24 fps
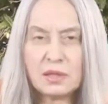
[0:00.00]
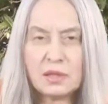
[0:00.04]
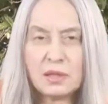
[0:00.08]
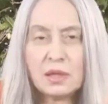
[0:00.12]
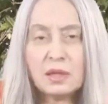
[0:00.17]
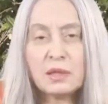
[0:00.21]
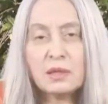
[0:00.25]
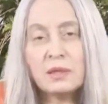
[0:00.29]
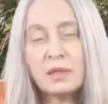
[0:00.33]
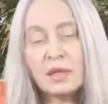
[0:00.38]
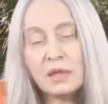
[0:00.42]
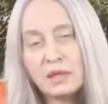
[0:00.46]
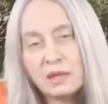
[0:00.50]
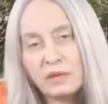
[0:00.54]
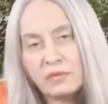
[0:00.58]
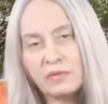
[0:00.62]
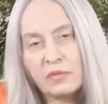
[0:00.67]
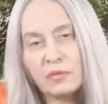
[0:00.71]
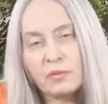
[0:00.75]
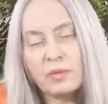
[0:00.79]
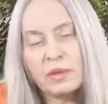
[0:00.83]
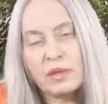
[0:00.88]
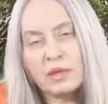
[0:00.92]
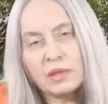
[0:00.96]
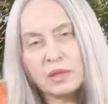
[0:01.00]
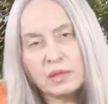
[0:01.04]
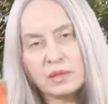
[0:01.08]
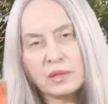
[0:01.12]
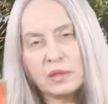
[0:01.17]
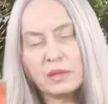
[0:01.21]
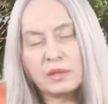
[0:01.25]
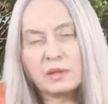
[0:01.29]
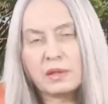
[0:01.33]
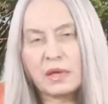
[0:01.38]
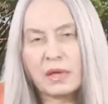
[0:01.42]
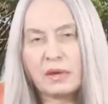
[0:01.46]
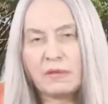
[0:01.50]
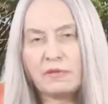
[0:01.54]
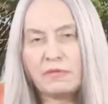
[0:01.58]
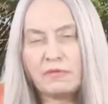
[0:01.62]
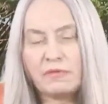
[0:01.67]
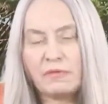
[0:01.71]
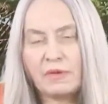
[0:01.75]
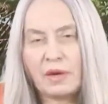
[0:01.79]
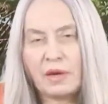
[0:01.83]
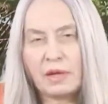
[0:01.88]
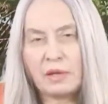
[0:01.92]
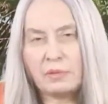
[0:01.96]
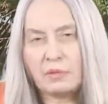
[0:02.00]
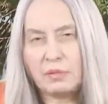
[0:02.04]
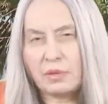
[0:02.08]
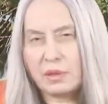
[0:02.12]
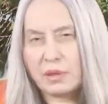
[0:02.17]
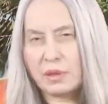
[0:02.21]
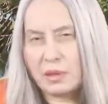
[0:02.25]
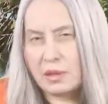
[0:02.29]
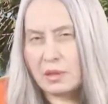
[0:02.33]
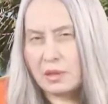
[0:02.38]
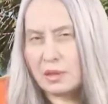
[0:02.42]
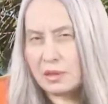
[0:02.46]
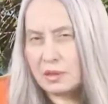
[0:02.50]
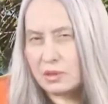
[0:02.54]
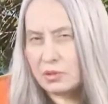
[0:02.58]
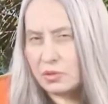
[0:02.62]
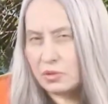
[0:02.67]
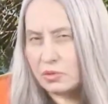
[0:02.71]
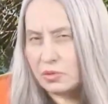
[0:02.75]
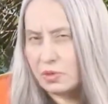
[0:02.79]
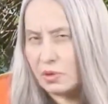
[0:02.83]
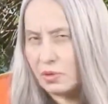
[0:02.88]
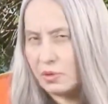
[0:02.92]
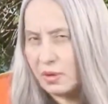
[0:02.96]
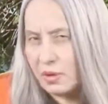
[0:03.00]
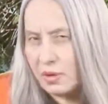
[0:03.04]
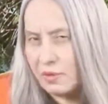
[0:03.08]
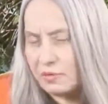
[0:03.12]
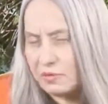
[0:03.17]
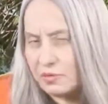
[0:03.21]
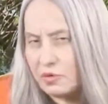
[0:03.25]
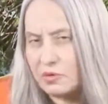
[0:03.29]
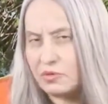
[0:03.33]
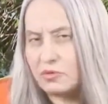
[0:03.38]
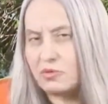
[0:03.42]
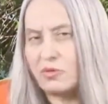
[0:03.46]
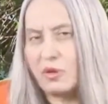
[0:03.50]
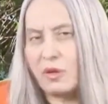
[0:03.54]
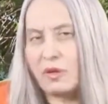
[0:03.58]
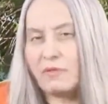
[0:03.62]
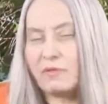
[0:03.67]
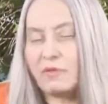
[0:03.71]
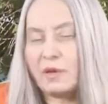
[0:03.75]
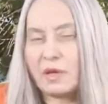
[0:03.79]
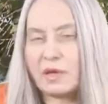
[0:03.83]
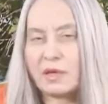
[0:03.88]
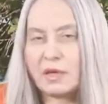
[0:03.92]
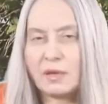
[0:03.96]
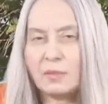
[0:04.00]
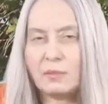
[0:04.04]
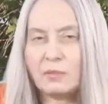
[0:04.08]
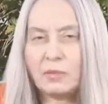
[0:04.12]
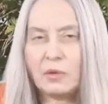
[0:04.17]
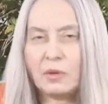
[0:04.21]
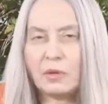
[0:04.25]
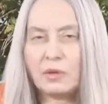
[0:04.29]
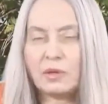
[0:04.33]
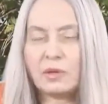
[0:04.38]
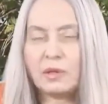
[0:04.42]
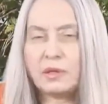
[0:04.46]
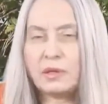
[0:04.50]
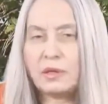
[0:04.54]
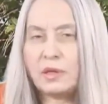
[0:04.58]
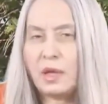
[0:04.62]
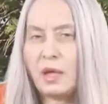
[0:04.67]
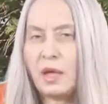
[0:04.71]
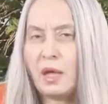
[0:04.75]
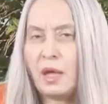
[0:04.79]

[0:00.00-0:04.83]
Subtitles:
And then if you make it in time, fine, but at least you don't have to drive like a bullet,